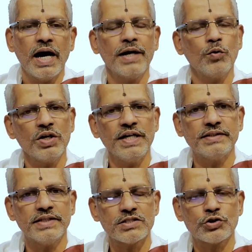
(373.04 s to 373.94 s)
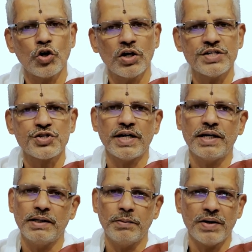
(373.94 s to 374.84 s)
And only this knowledge
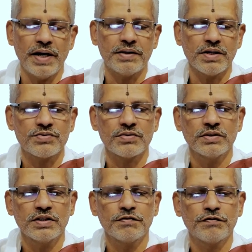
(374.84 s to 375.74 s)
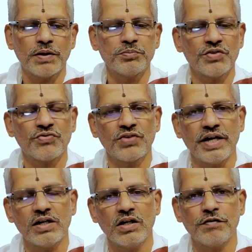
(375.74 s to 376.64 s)
can liberate us from the
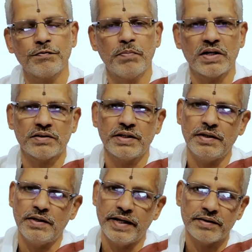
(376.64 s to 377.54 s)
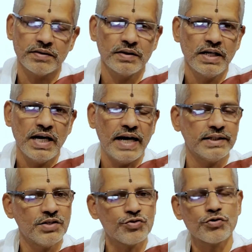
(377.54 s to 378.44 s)
cycle of birth and death.
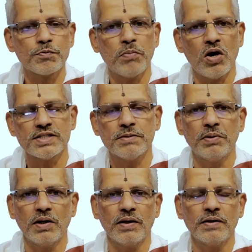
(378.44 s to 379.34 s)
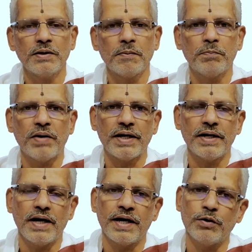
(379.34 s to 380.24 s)
And this is possible by
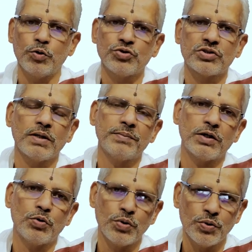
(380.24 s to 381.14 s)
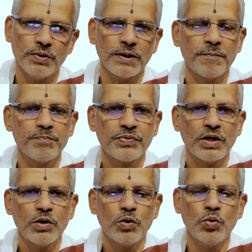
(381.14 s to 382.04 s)
an Uttama Guru
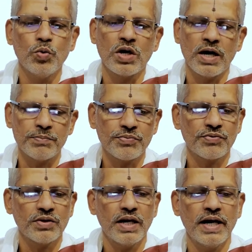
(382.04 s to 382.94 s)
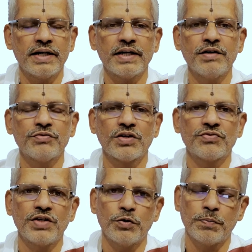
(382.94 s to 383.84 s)
who comes and gives us
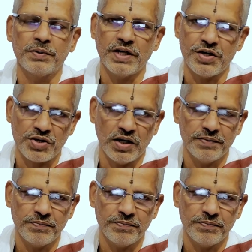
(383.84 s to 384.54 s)
the Upadesha.